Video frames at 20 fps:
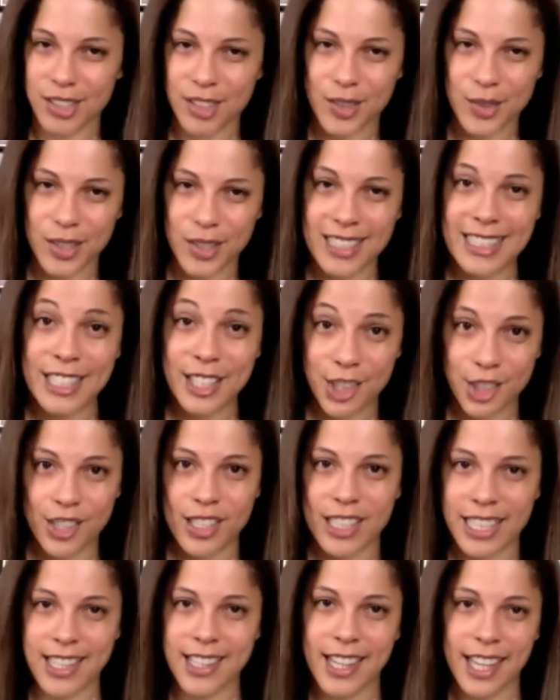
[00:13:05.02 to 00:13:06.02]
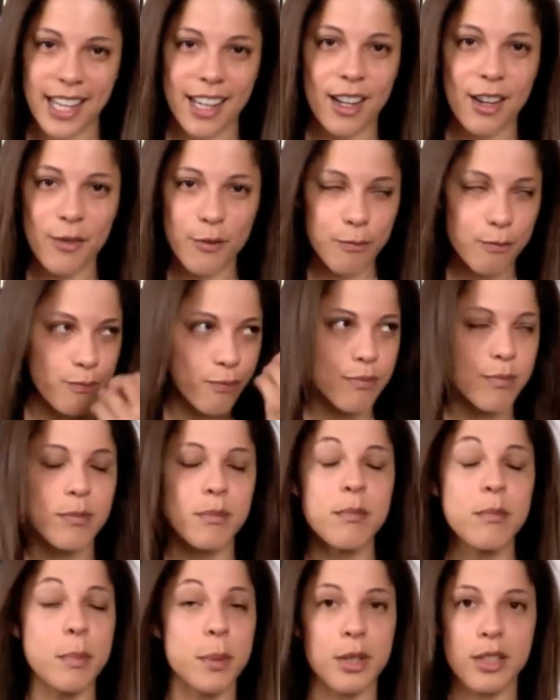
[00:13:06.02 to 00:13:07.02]
to it, literally, like
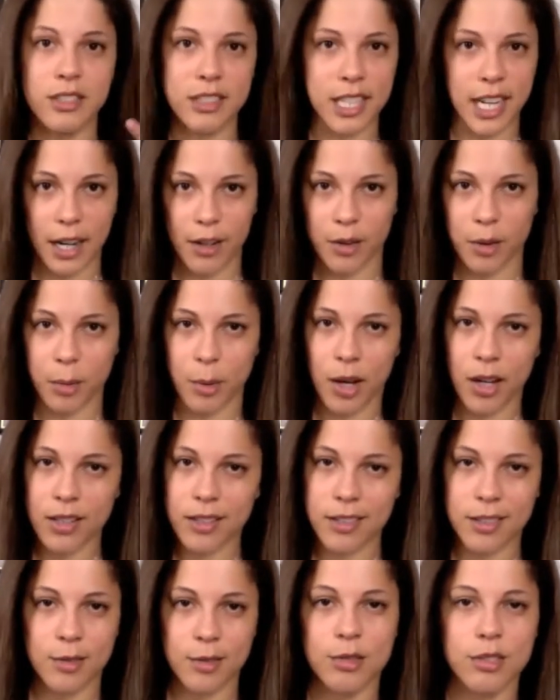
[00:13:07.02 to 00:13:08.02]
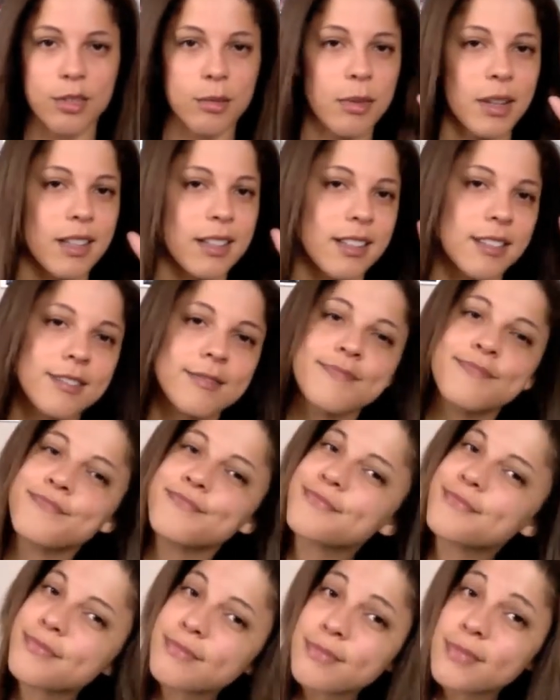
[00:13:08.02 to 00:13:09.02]
bursting out of the box. It was amazing.
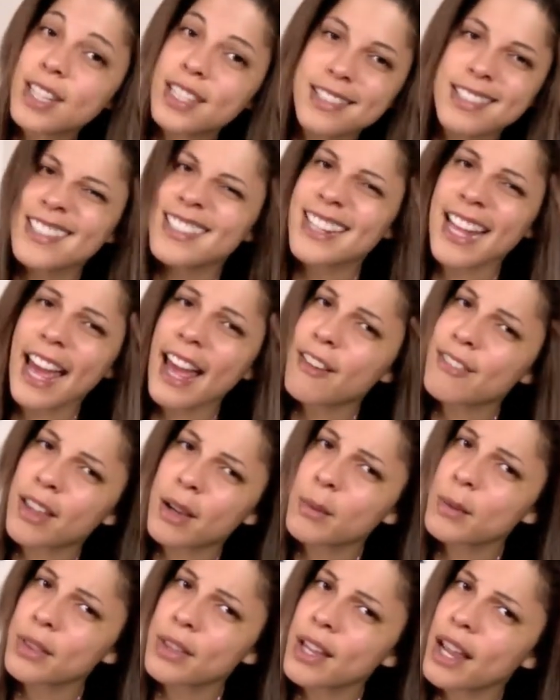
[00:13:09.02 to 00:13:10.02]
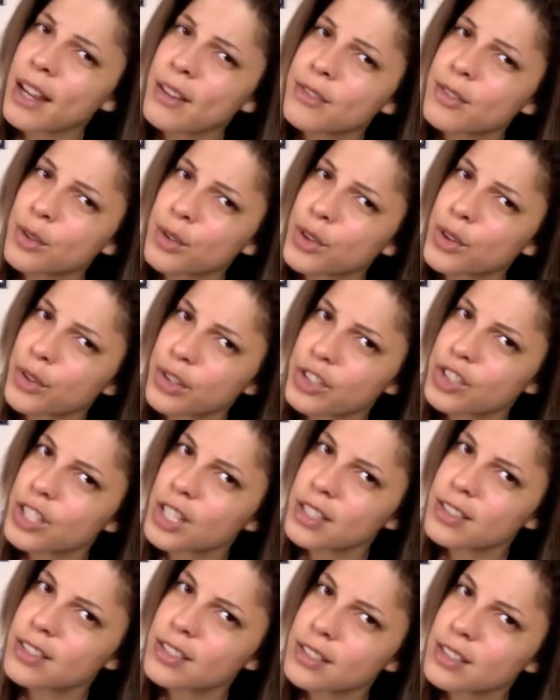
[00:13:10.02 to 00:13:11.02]
Didn't have that with the iPhone
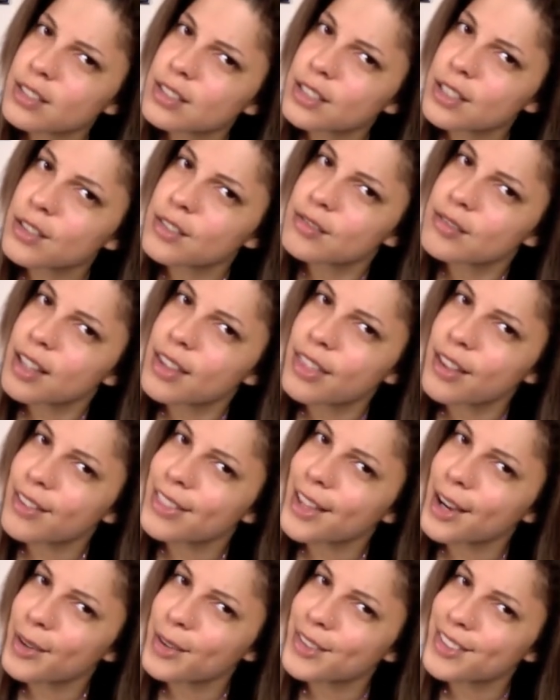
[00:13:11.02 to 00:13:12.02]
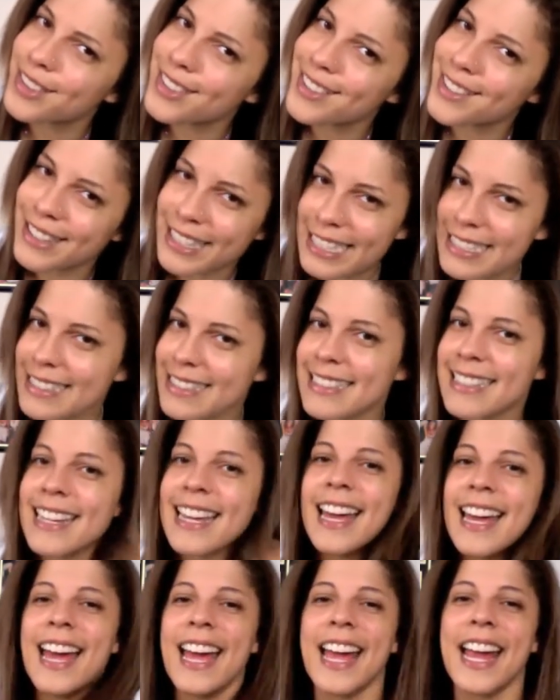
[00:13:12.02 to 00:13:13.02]
3GS, so I thought that was hilarious.
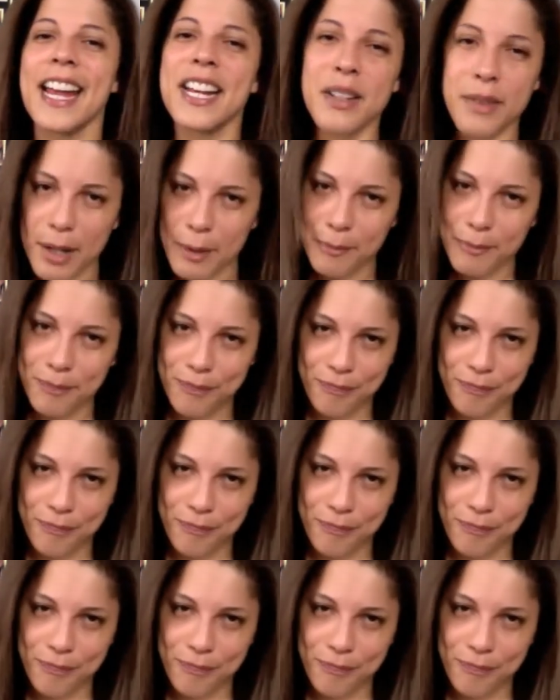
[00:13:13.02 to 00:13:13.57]
Anyway.